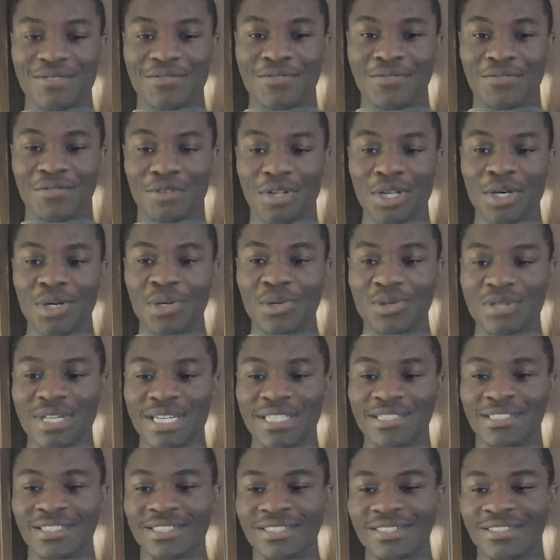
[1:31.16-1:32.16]
flow
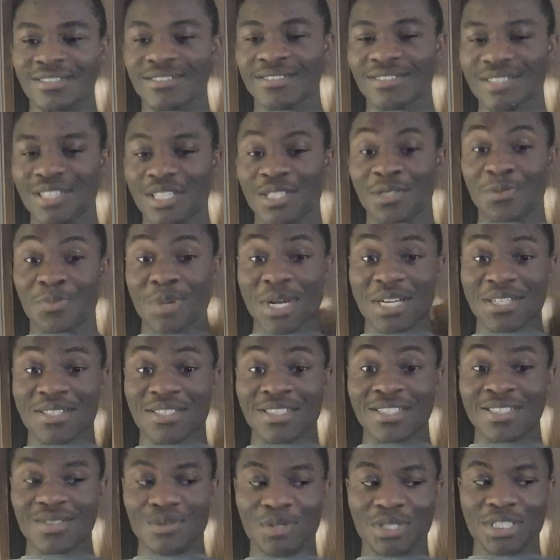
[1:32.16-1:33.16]
right there.
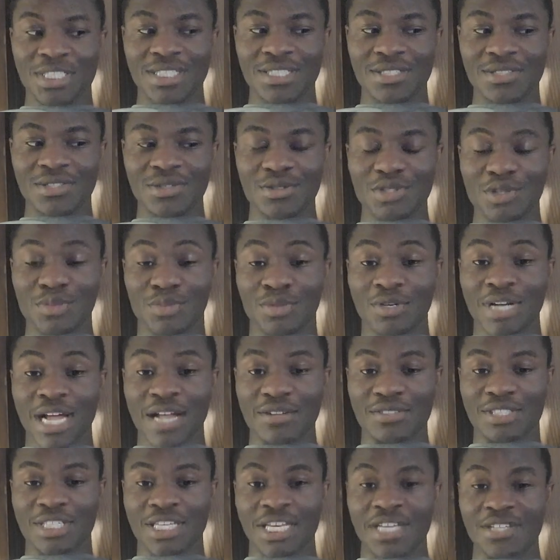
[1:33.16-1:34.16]
Especially when he's doing the
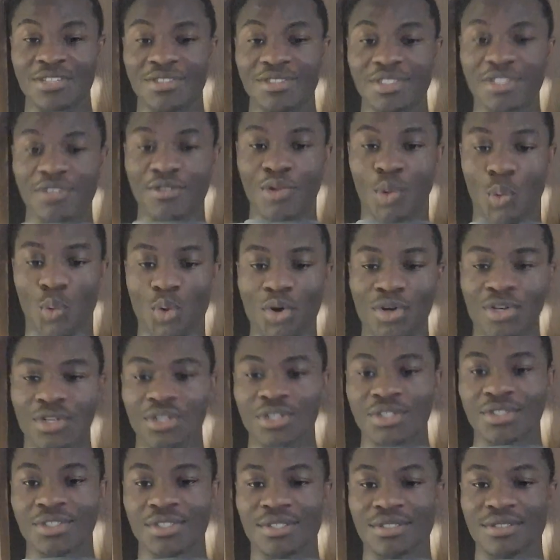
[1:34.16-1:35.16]
pronunciations of the
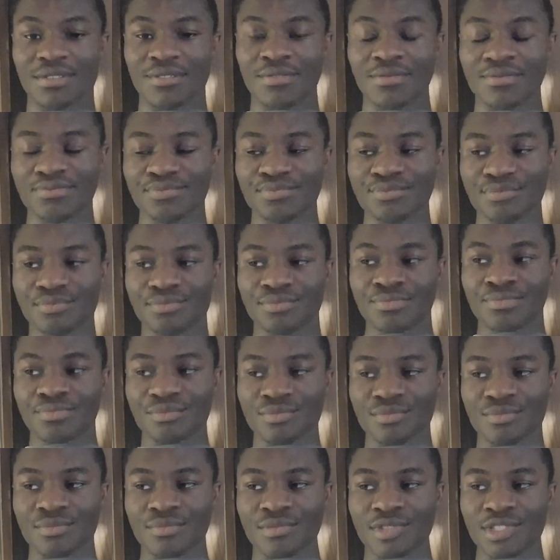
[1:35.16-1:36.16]
words.
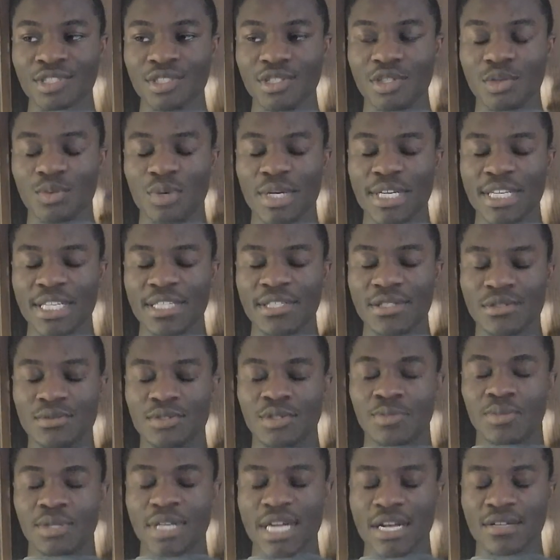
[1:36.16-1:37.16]
The way he's doing the
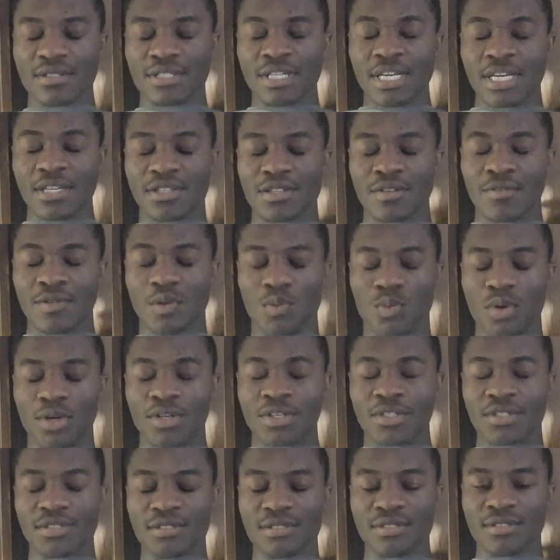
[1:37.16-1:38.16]
pronunciation of the
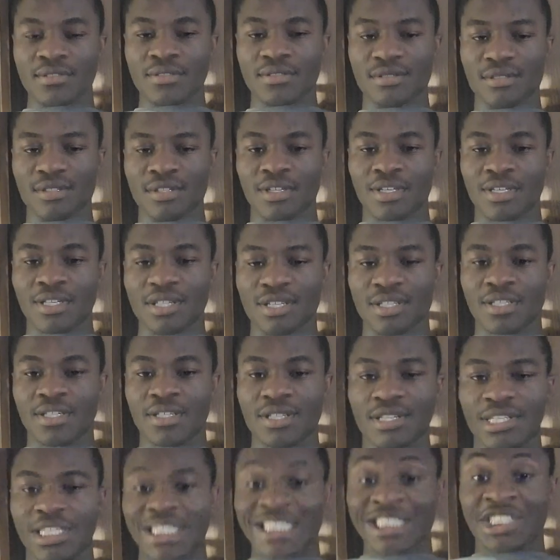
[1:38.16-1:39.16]
words.
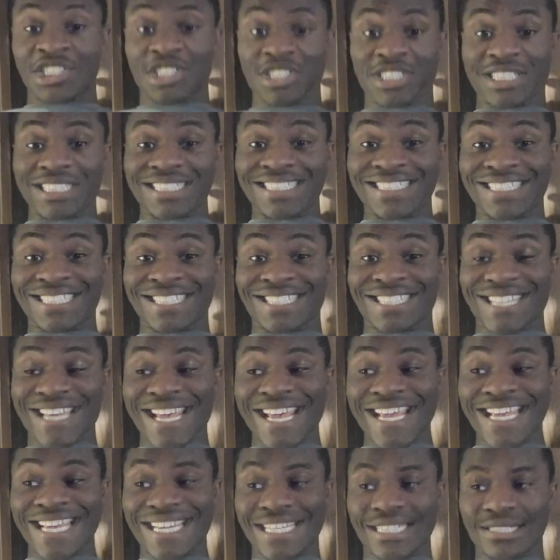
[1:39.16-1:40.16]
It's just
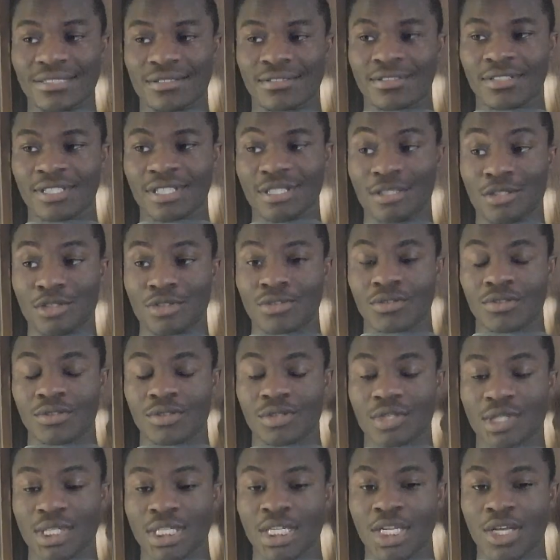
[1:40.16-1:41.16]
insane. It's
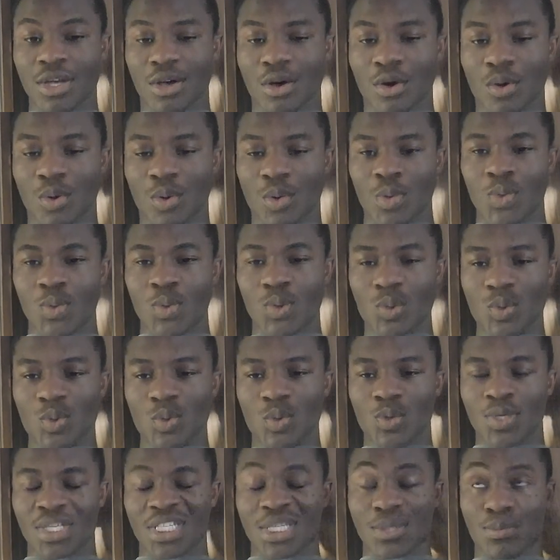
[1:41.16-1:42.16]

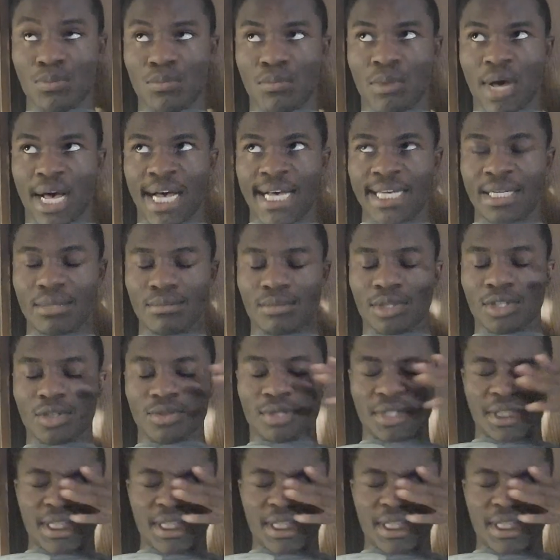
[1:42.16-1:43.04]
mind-blowing.